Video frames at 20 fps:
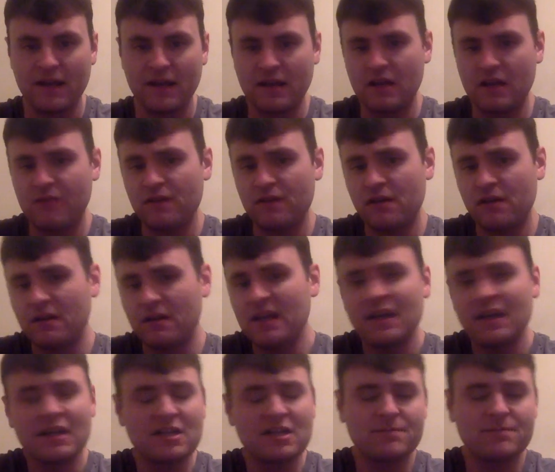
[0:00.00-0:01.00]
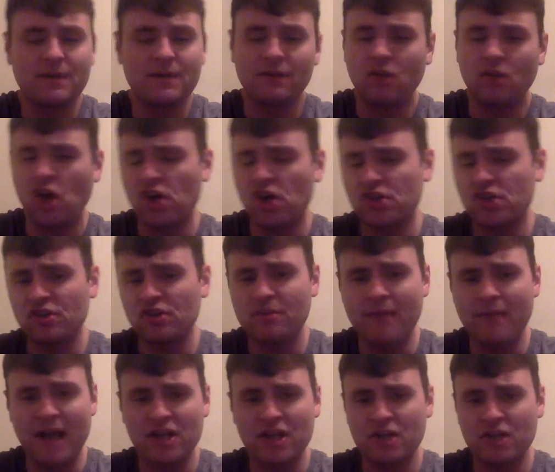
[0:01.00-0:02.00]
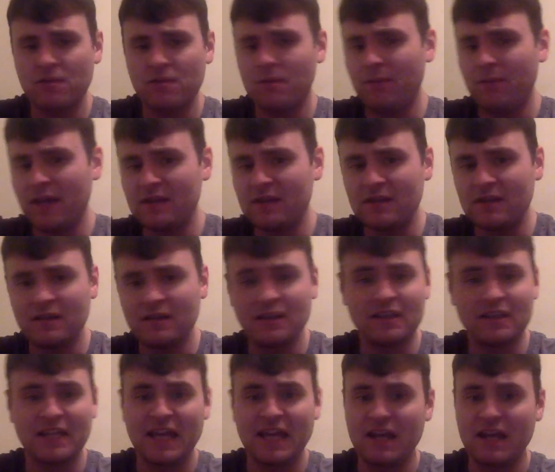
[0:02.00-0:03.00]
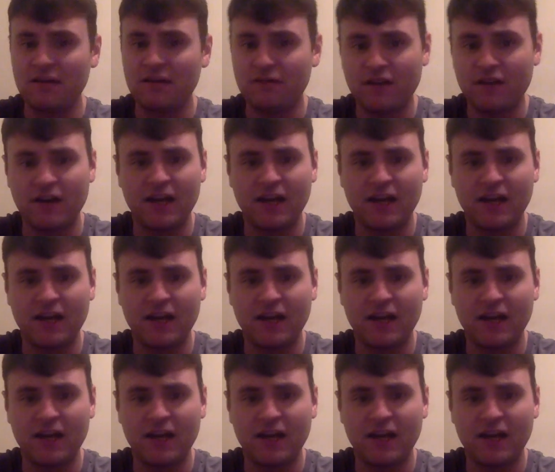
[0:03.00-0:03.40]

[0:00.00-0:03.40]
in the NFL. He's been largely matchup dependent in the NFL.